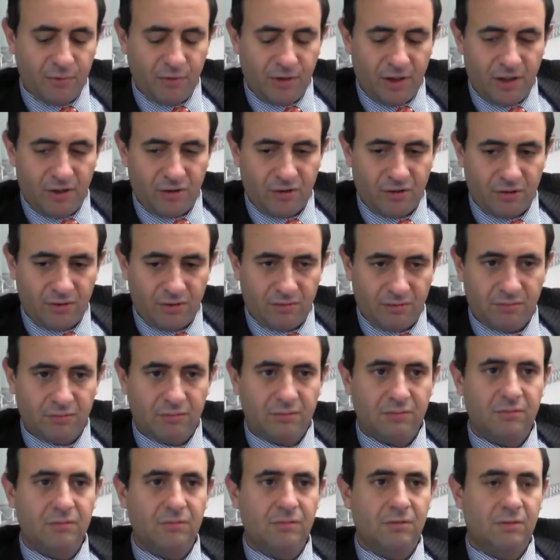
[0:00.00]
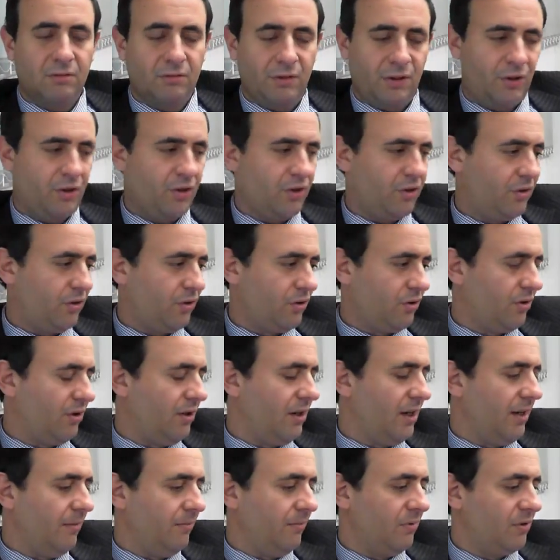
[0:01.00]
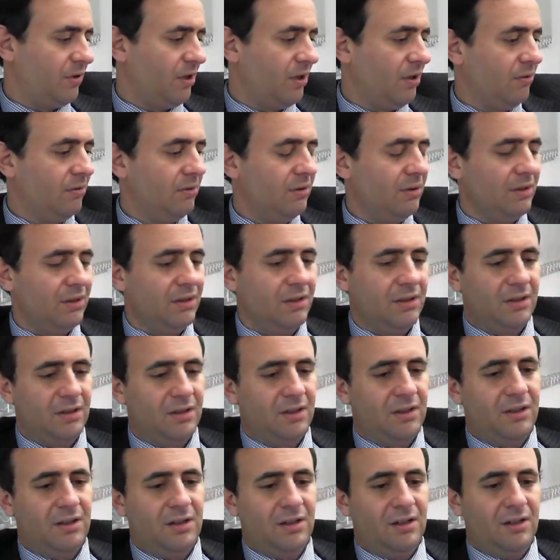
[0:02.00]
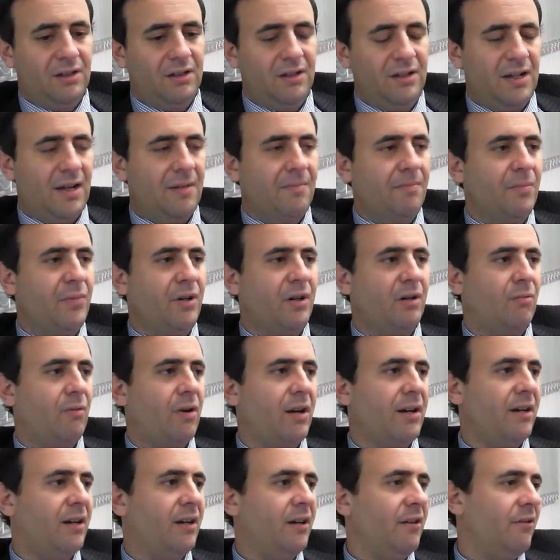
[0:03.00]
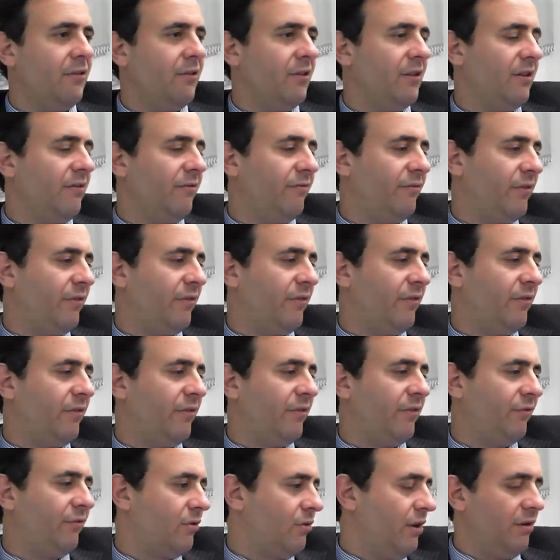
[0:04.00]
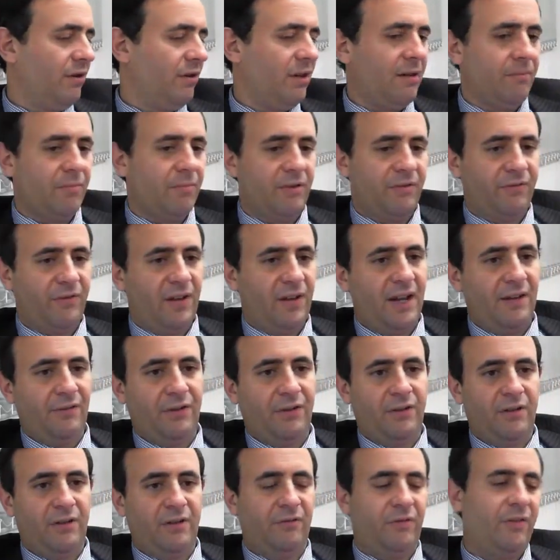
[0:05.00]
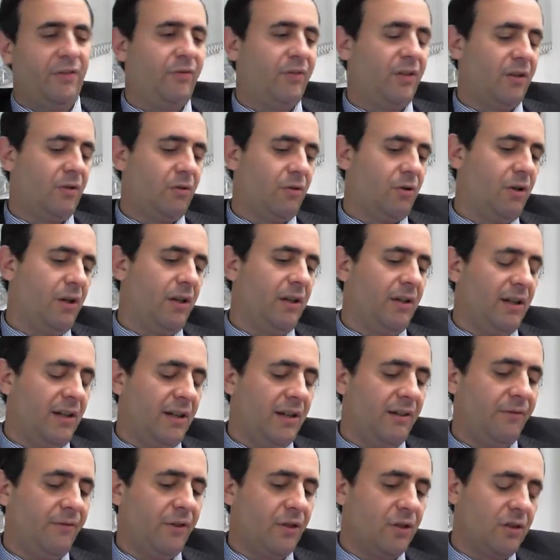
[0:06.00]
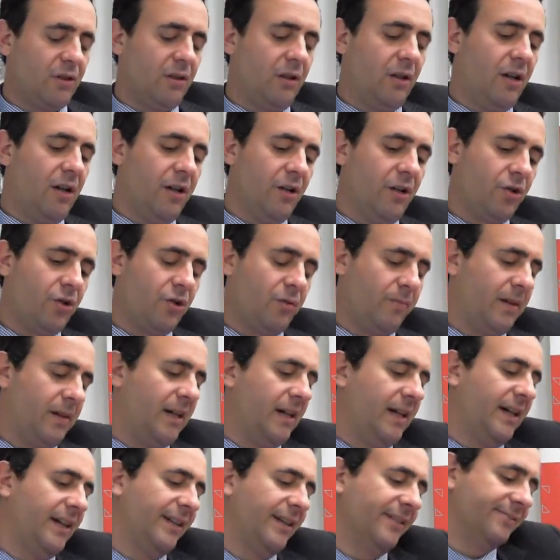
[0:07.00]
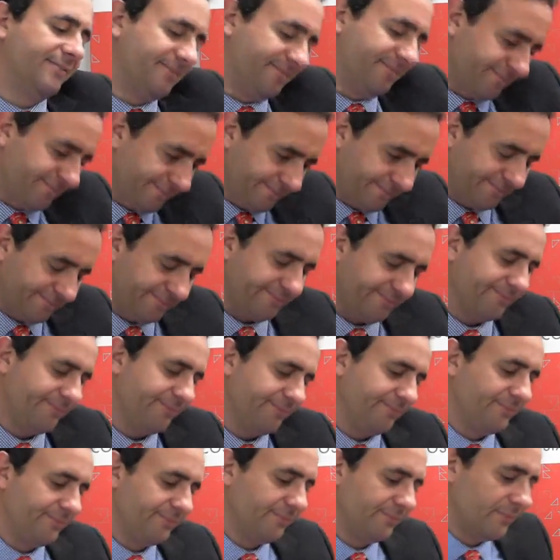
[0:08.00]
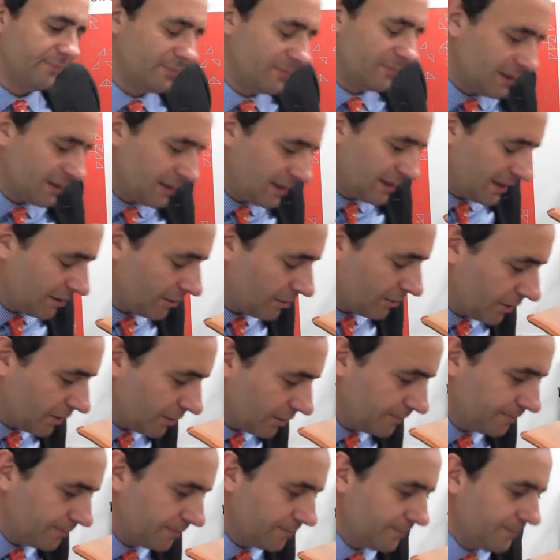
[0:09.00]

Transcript: reason we just described. So number 150 coin or number 550 coin, if it's launched by, I don't know,